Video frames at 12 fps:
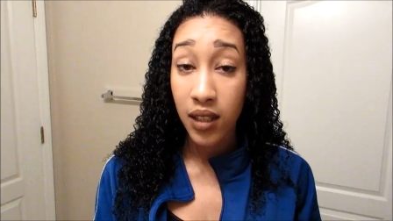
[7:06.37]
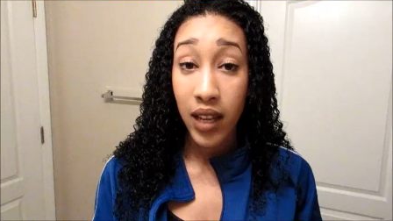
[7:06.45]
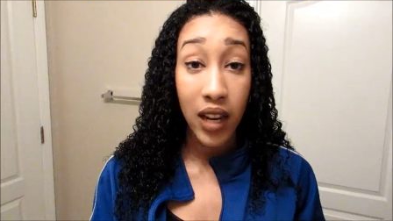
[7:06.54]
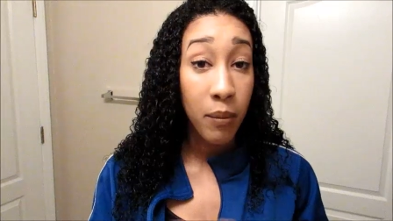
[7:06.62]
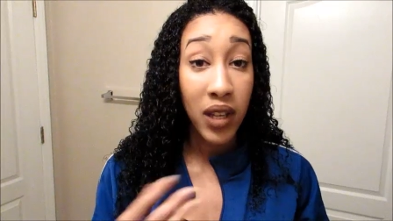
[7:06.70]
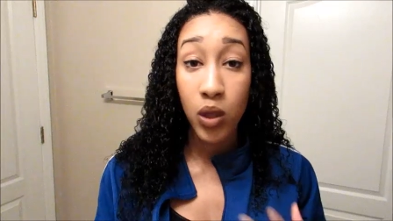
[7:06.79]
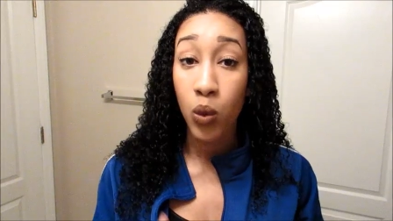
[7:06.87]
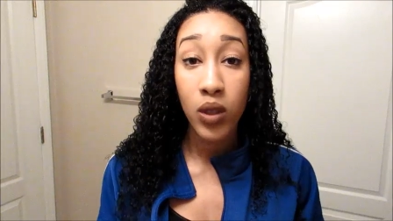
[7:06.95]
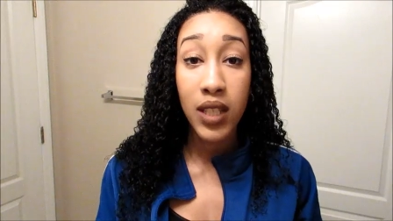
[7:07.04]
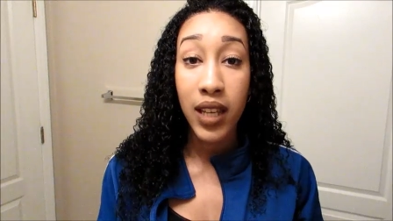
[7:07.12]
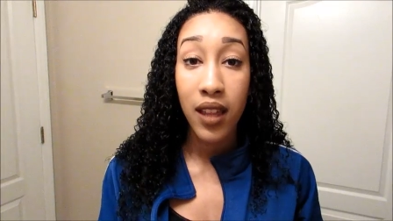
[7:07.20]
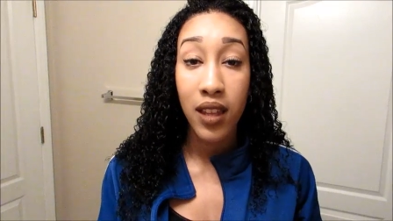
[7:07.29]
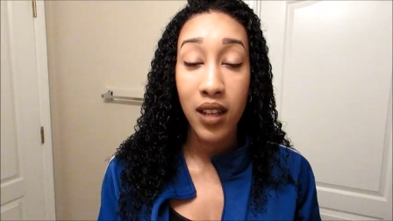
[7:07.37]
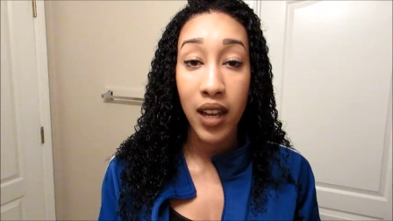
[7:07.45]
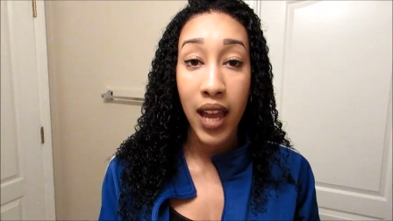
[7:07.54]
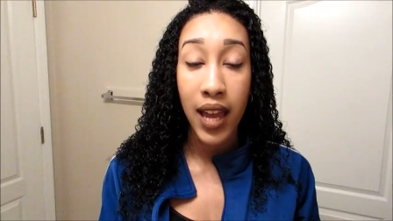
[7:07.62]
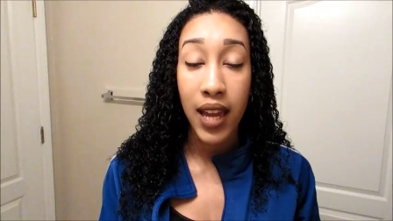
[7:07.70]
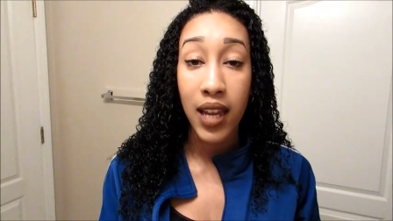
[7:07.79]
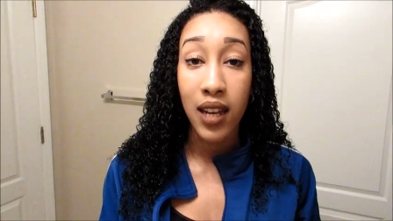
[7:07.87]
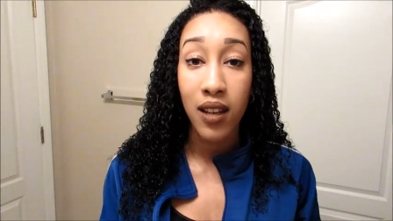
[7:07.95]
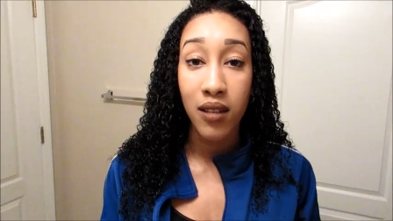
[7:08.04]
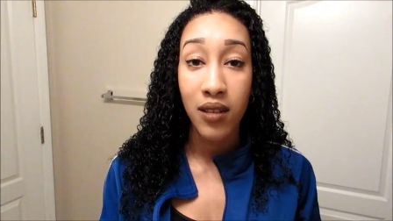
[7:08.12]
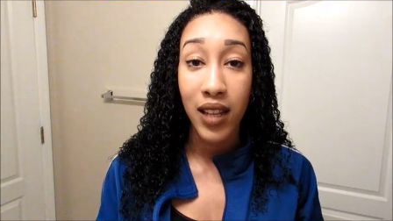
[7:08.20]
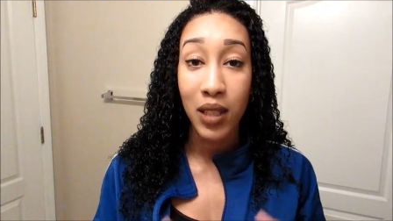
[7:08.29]
And I'll mix it all together,
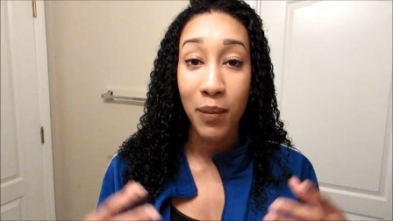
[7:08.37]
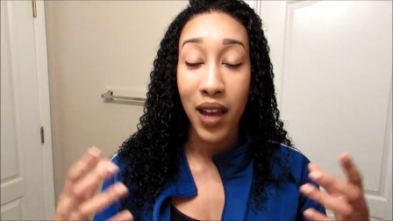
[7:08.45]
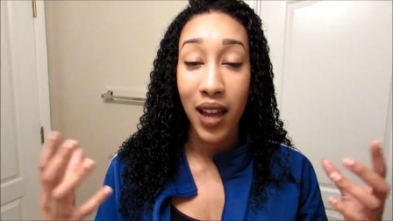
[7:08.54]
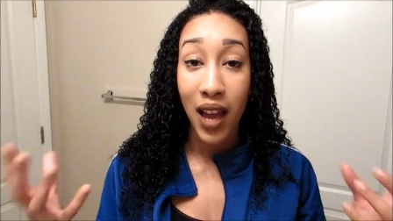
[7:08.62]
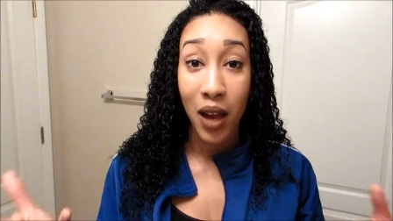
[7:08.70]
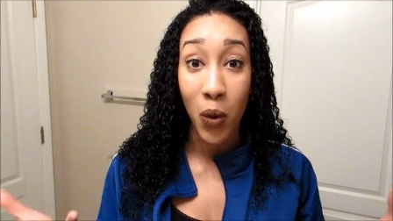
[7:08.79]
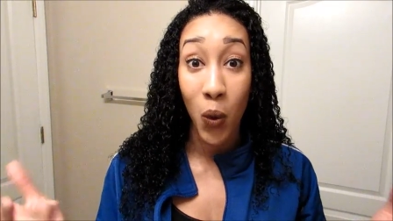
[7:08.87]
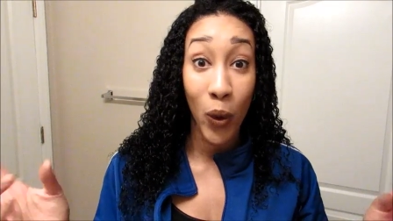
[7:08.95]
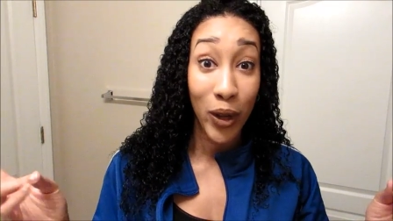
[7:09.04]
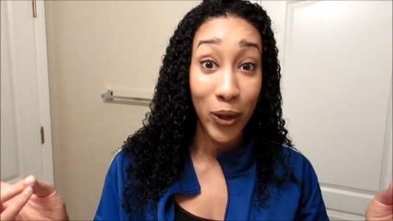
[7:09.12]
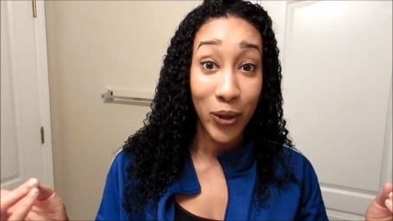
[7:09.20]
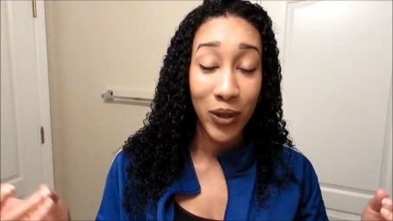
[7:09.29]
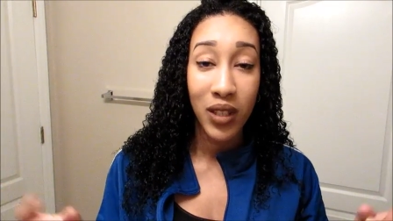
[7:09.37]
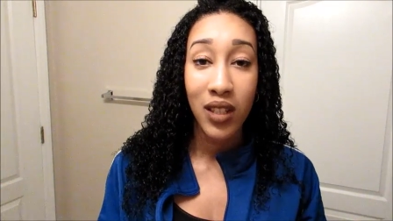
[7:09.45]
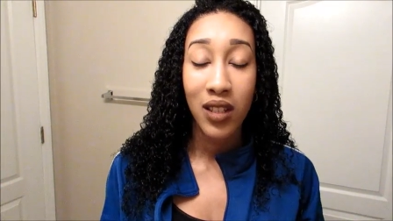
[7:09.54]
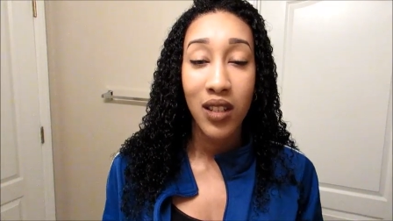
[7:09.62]
and that's my hot oil.